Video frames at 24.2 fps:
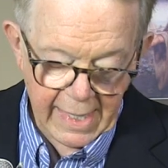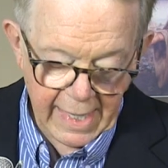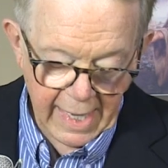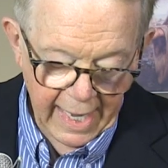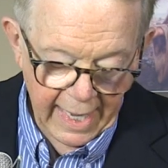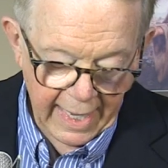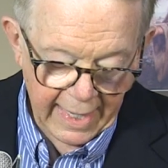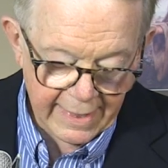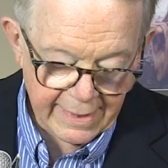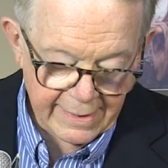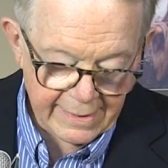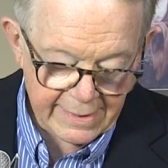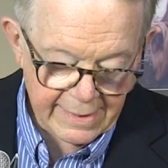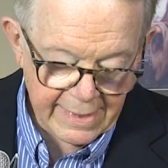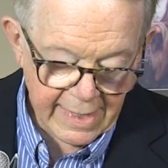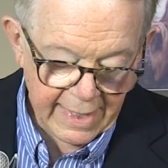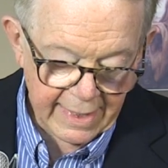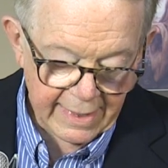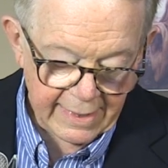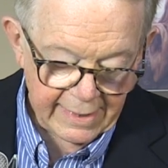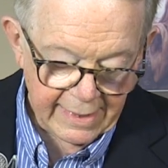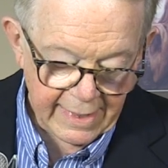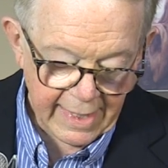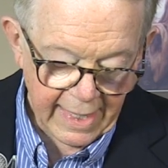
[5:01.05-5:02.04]
and
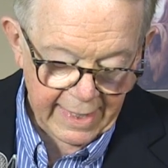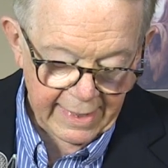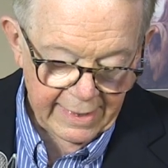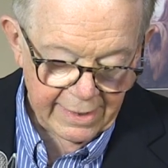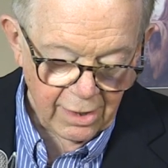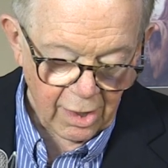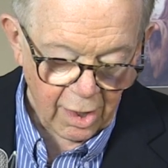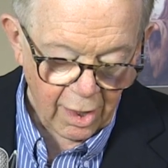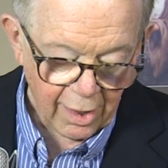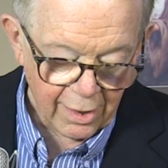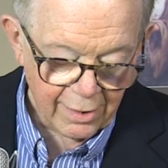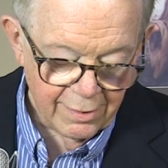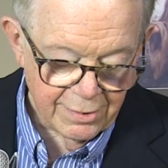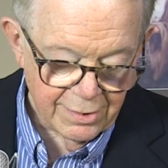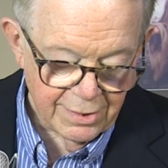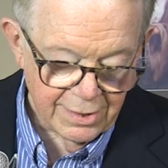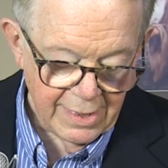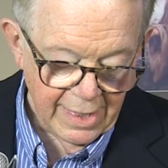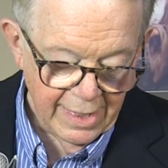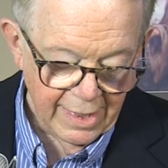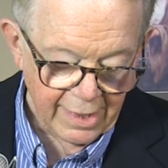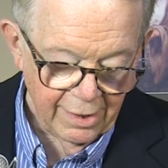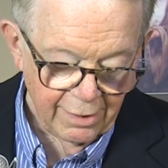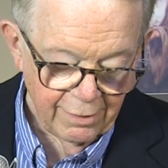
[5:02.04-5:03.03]
dedicate
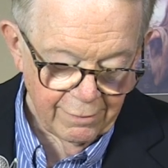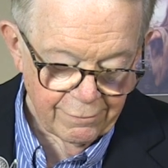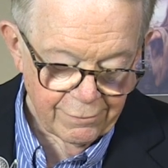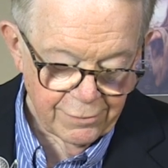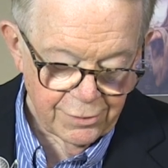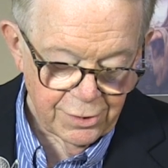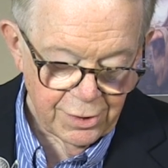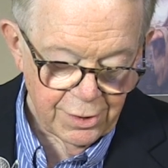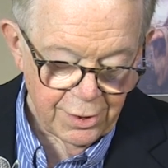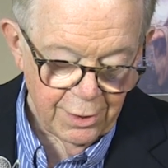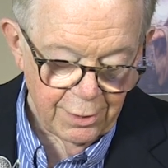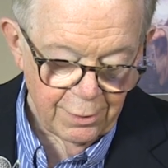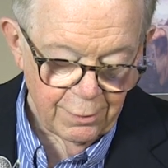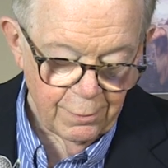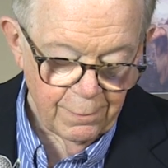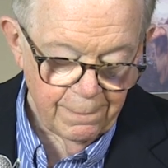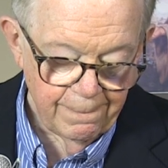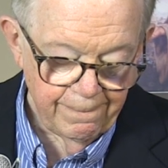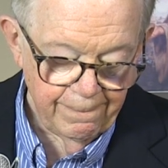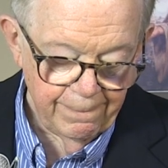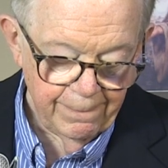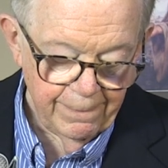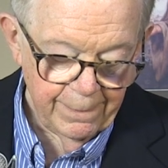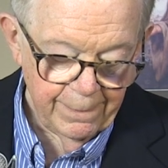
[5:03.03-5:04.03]
ourselves to